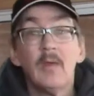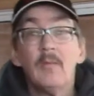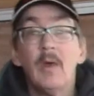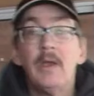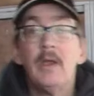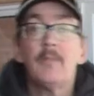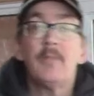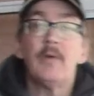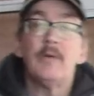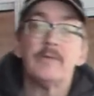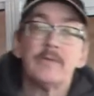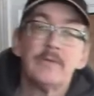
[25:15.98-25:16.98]
my
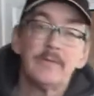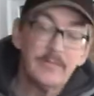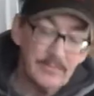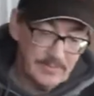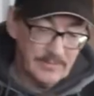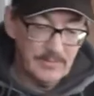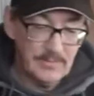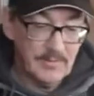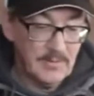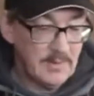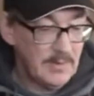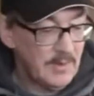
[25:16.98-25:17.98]
nippers.
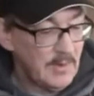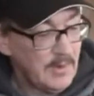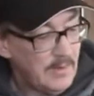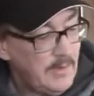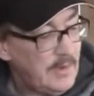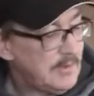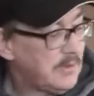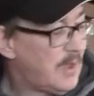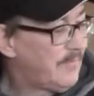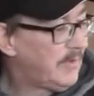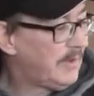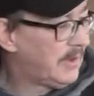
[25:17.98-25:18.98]
These
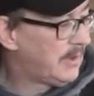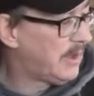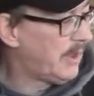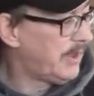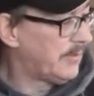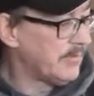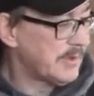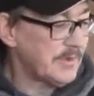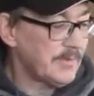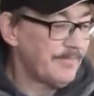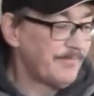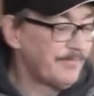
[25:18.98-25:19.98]
lovely little
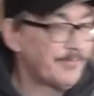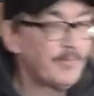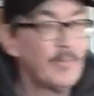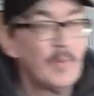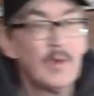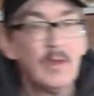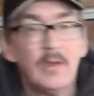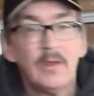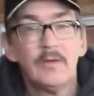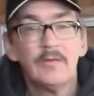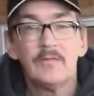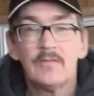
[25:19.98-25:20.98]
items.
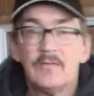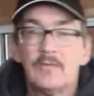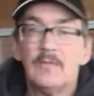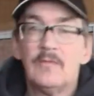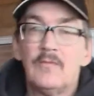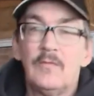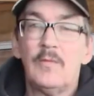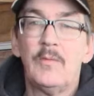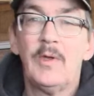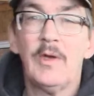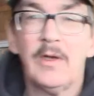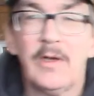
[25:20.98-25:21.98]
Just zoom them in a